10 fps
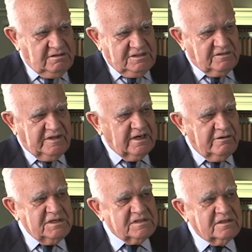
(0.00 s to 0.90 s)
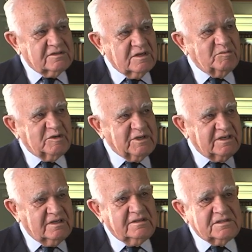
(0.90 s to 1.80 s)
a fairly recent example, but
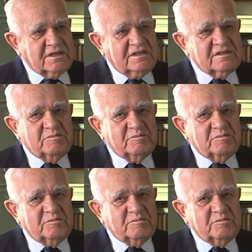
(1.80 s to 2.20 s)
it illustrates the